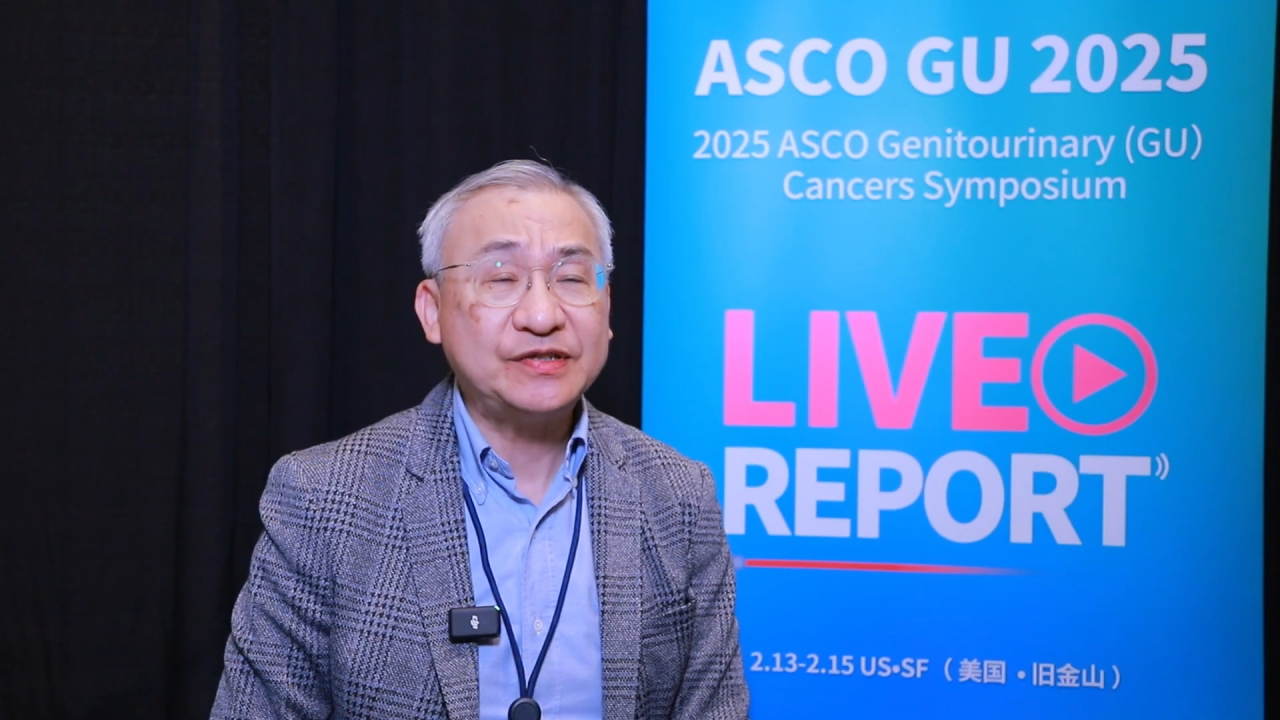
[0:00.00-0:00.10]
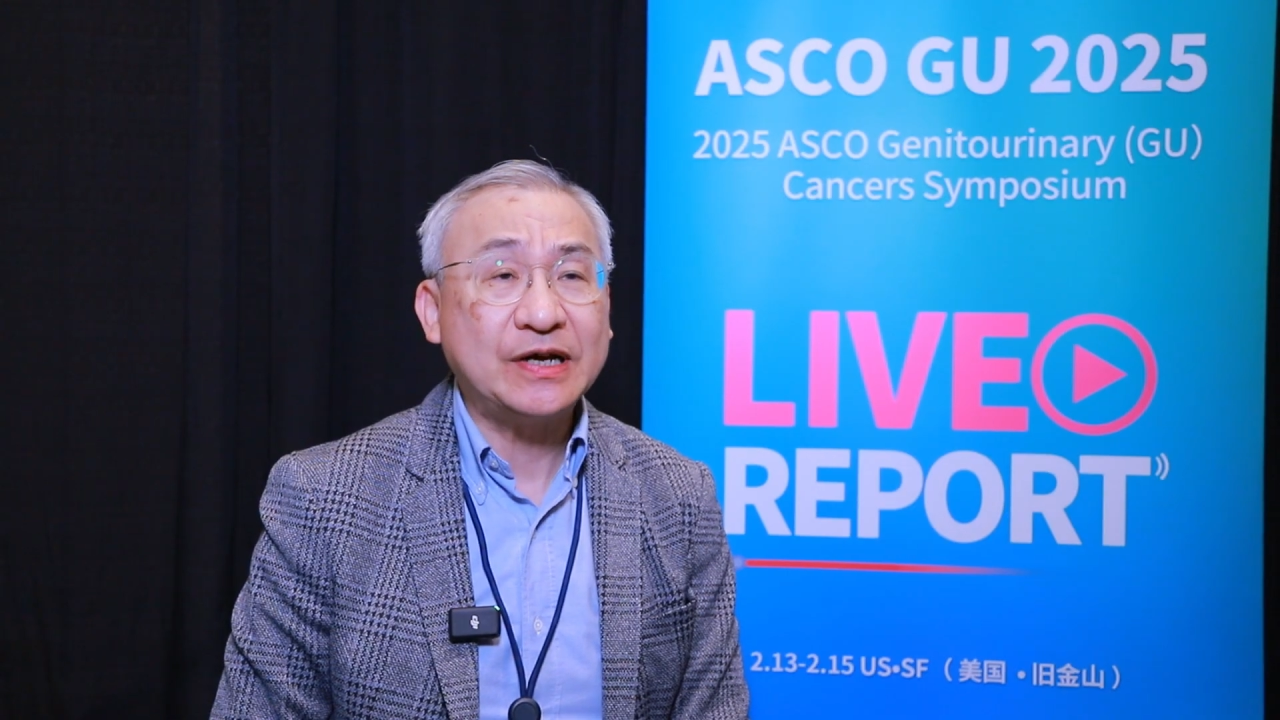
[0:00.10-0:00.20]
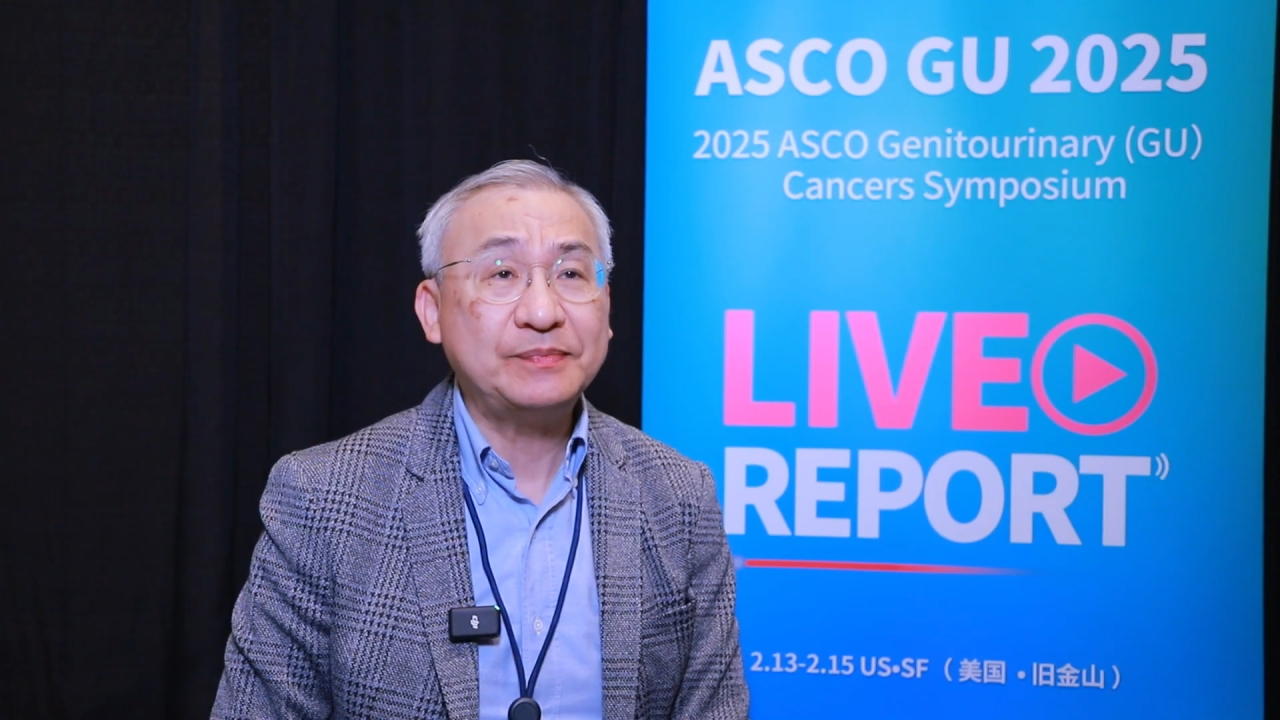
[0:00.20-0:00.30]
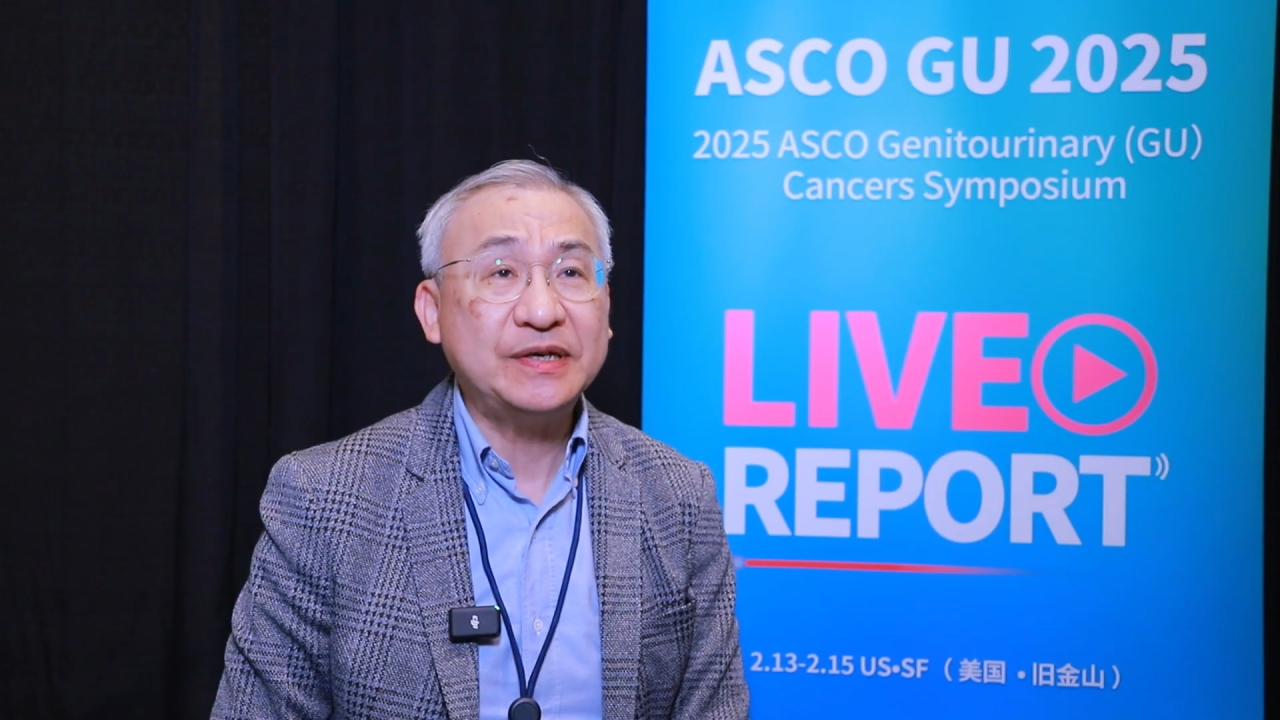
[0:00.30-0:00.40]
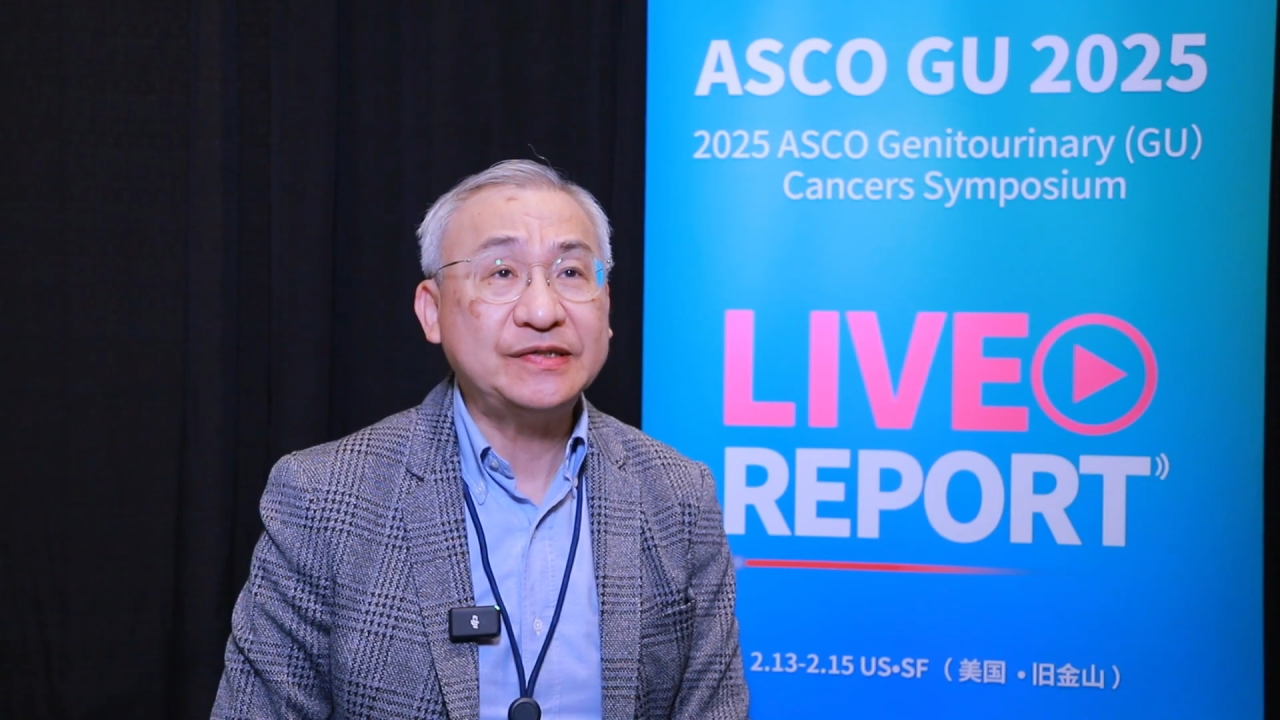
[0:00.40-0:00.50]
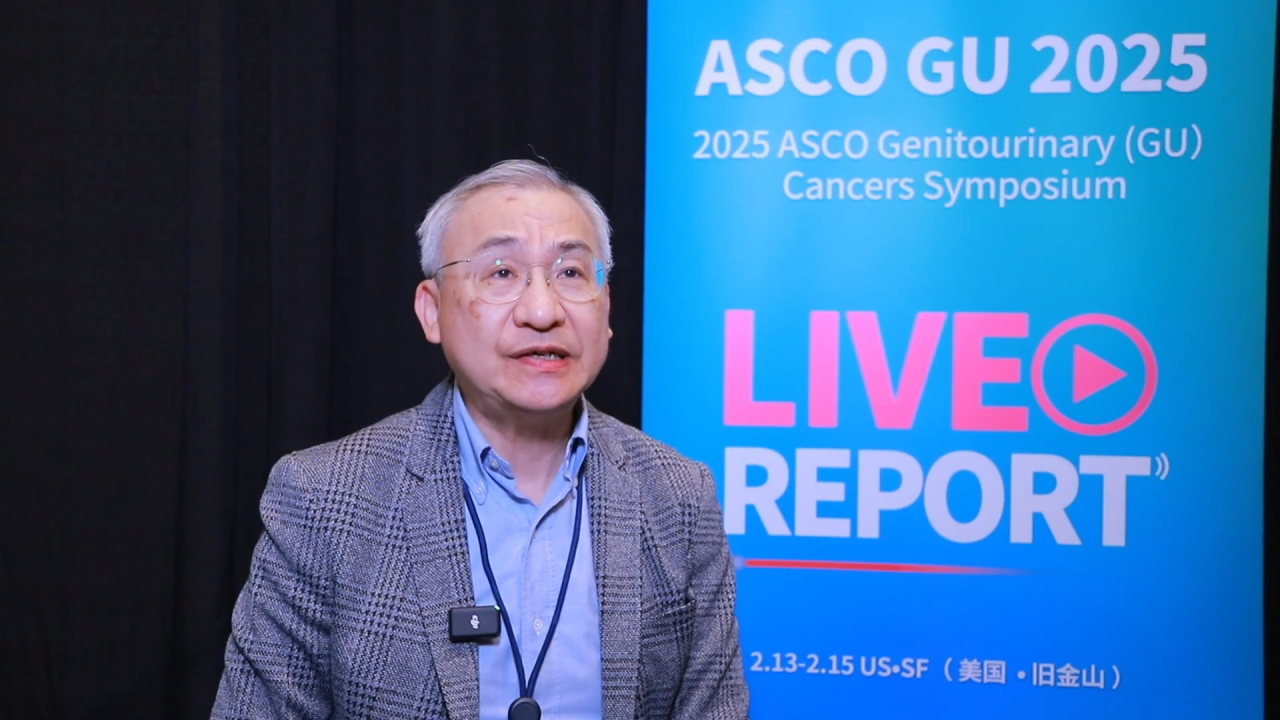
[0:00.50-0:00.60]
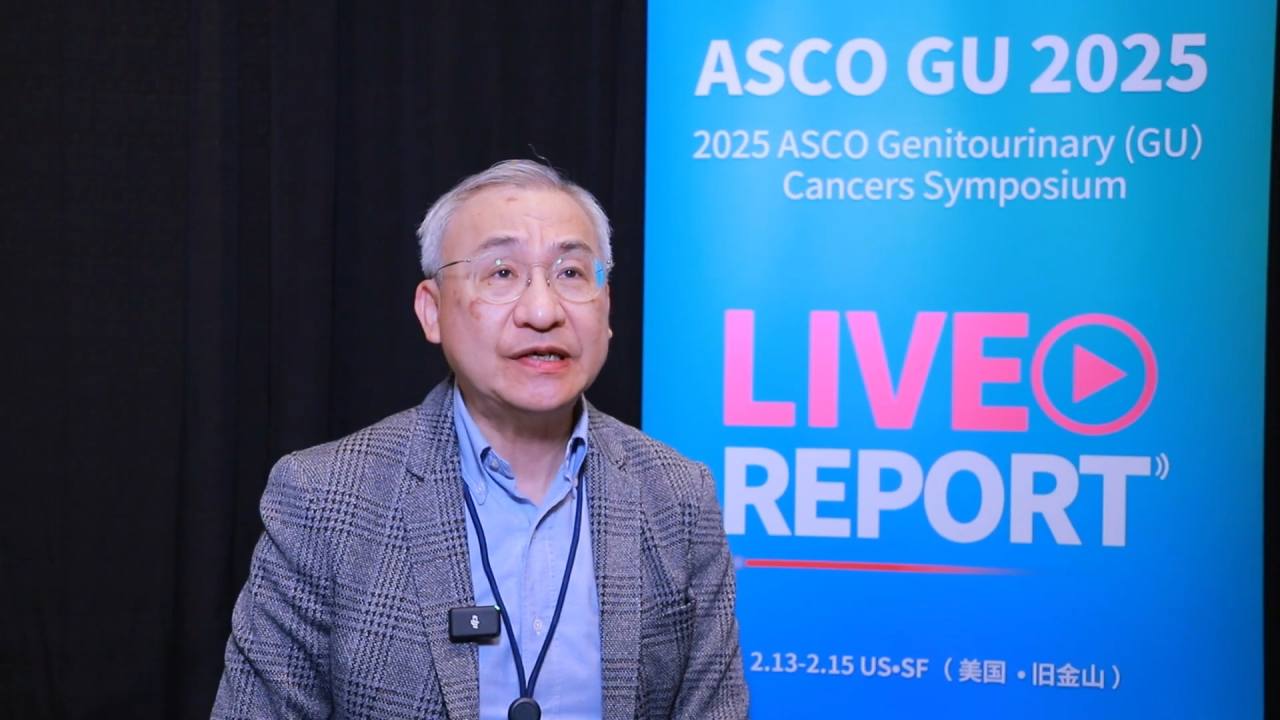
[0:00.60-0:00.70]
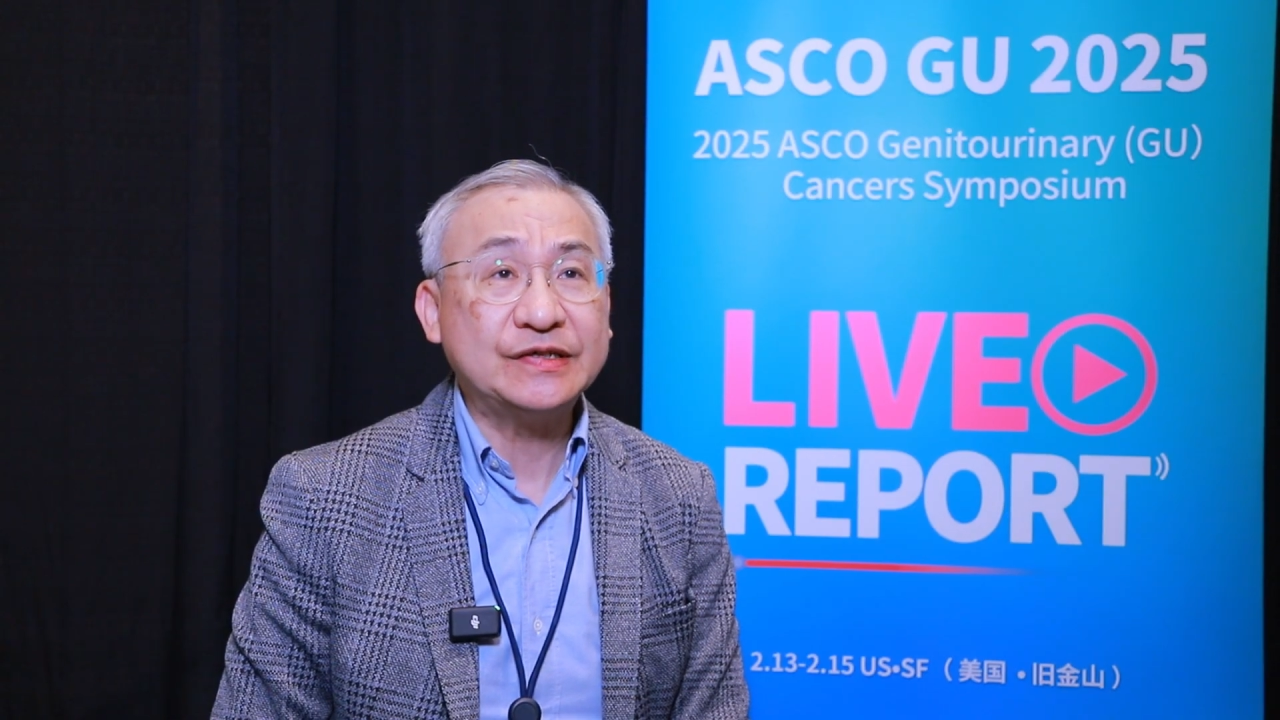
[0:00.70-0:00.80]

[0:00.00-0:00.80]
mCRPC